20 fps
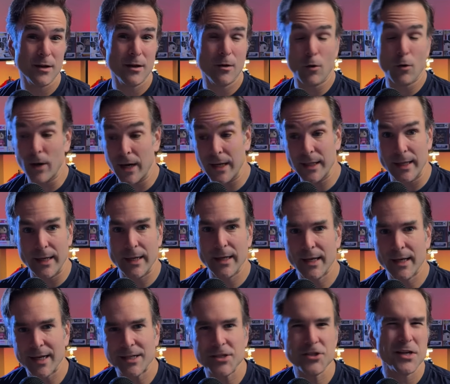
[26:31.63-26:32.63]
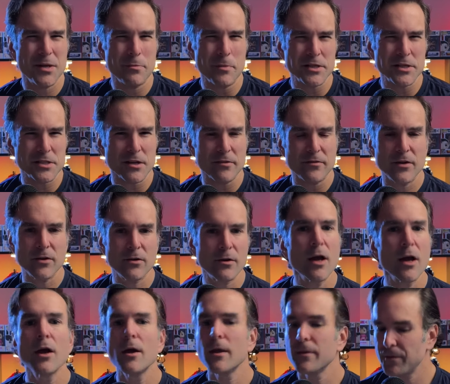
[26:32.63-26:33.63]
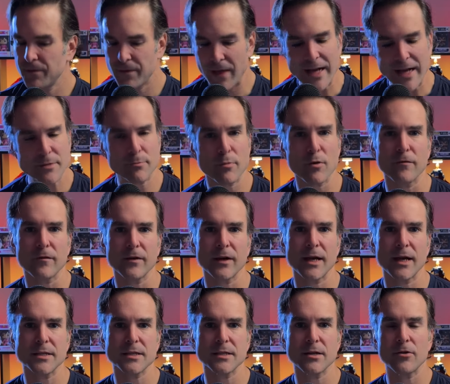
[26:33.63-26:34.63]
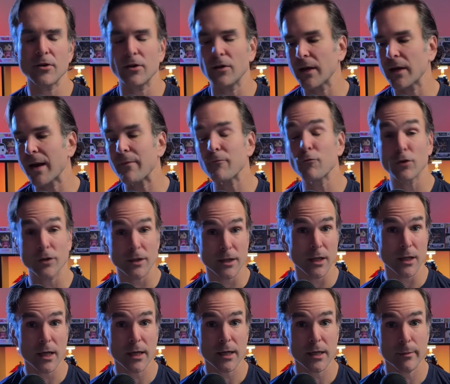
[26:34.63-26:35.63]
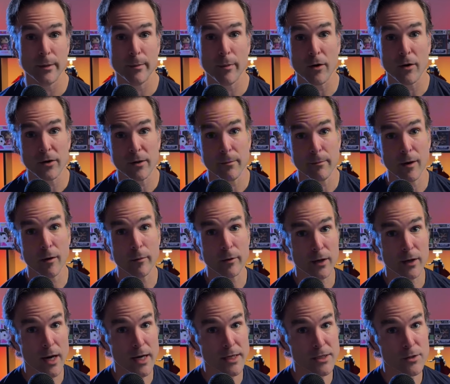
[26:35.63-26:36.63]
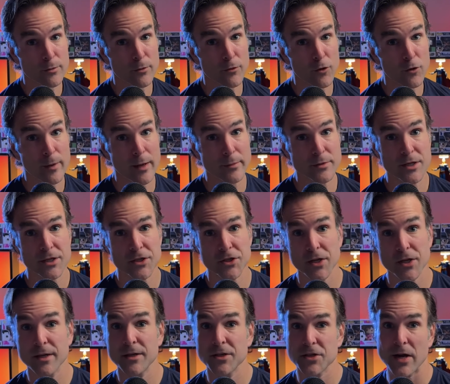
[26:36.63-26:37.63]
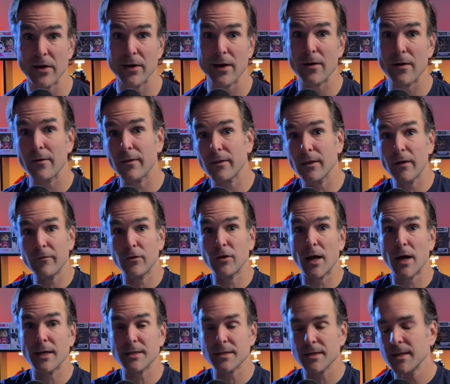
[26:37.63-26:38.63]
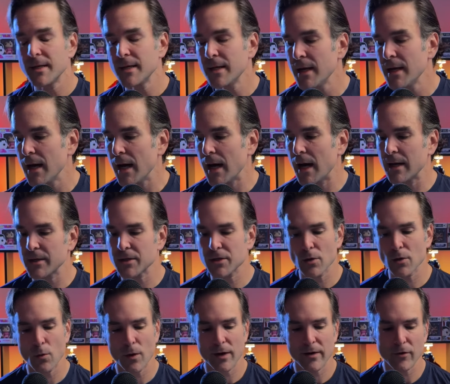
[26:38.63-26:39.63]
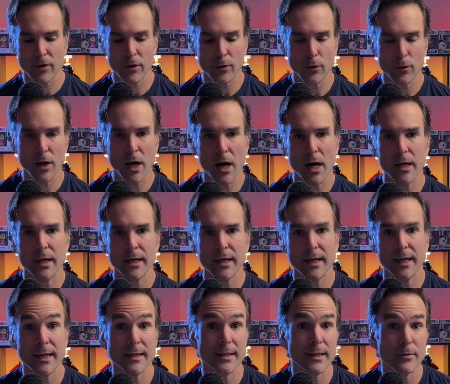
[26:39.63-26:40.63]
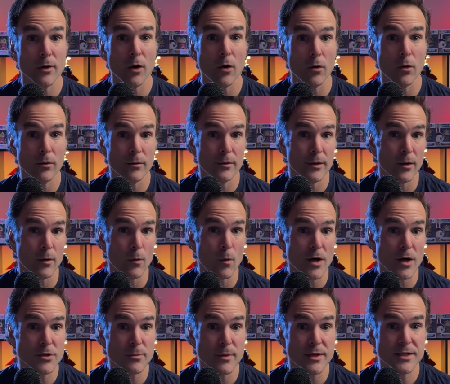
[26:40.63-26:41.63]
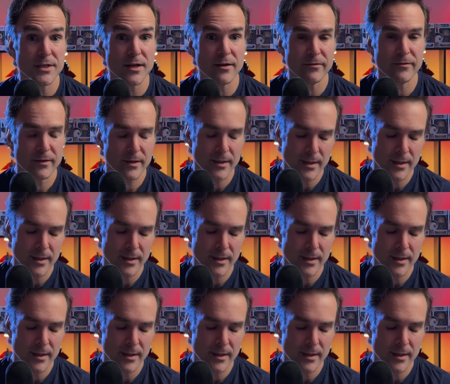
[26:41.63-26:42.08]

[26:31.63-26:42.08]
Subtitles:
or hey lady, can I just keep my stuff here? That's perfect case scenario. Like I'm really lucky to be part of the Melbourne costume group, MCG. Shout out, love you guys. So whenever I go to a con, I can get them to watch my stuff.